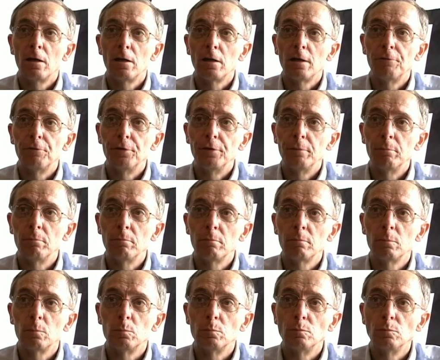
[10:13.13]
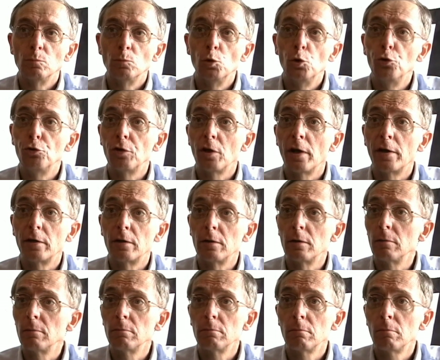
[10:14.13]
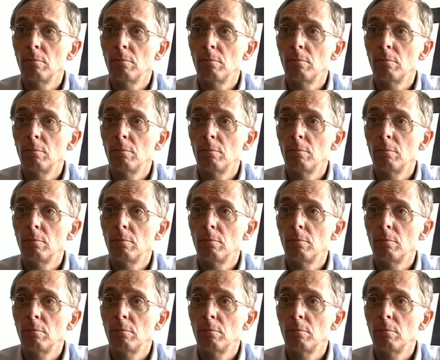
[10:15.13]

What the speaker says: 11 newsletter.